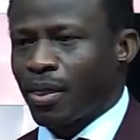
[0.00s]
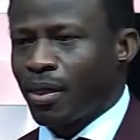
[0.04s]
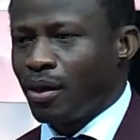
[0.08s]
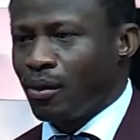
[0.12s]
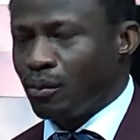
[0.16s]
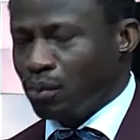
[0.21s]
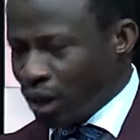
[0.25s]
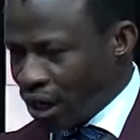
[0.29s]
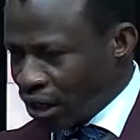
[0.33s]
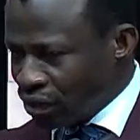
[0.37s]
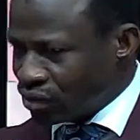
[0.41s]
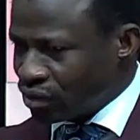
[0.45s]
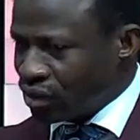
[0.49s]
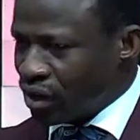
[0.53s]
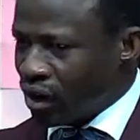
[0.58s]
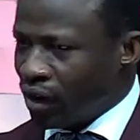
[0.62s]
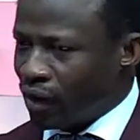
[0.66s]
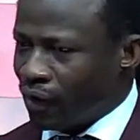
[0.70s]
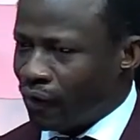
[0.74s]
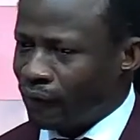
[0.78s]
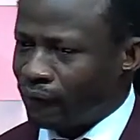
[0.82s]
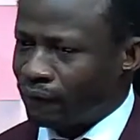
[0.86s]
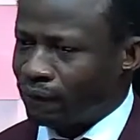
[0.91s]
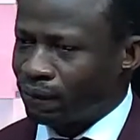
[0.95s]
Praise God.
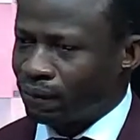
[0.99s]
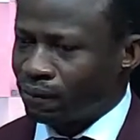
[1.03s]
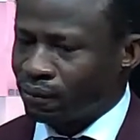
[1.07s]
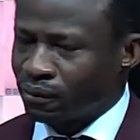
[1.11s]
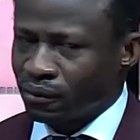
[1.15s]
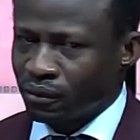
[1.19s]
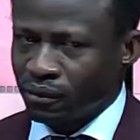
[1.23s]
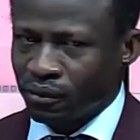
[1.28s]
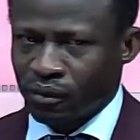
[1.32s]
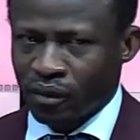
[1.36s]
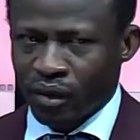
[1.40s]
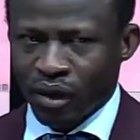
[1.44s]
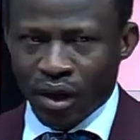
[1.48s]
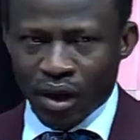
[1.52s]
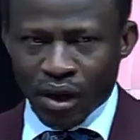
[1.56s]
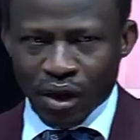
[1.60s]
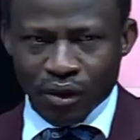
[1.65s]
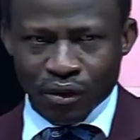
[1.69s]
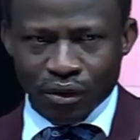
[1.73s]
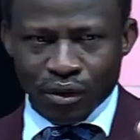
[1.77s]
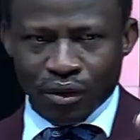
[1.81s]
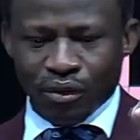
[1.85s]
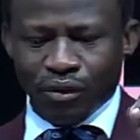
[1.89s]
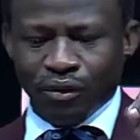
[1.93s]

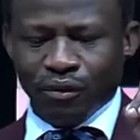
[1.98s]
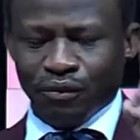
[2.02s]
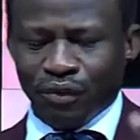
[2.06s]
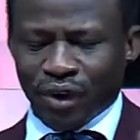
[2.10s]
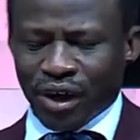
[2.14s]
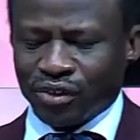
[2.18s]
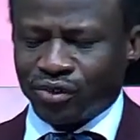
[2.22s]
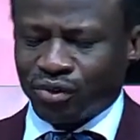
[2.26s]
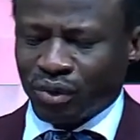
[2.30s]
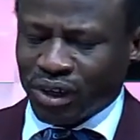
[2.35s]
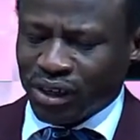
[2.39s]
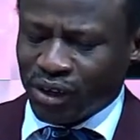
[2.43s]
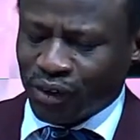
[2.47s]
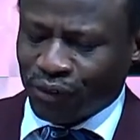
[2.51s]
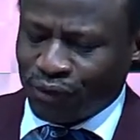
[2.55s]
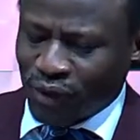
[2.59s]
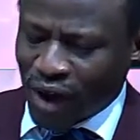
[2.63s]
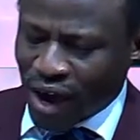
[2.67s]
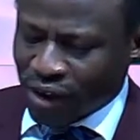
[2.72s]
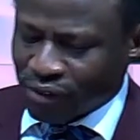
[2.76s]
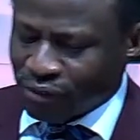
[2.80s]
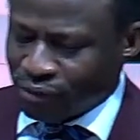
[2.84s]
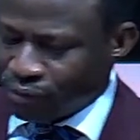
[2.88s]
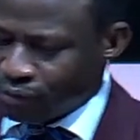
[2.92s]
Verse 25.